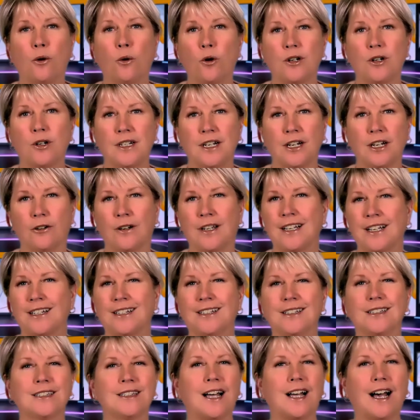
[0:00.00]
ordinary
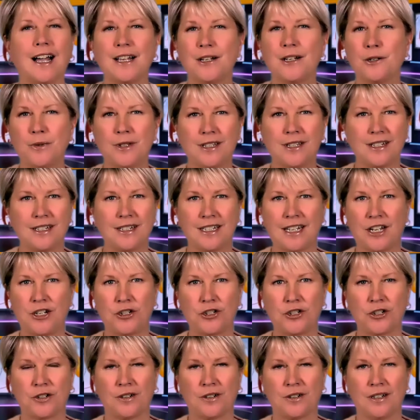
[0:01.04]
collide with
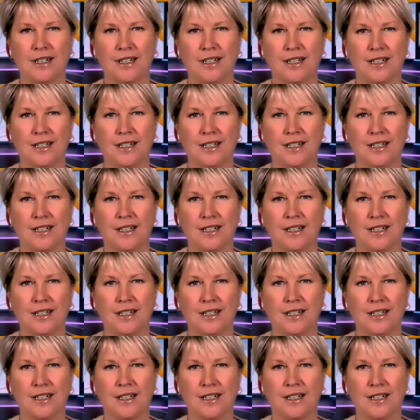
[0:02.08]
intention,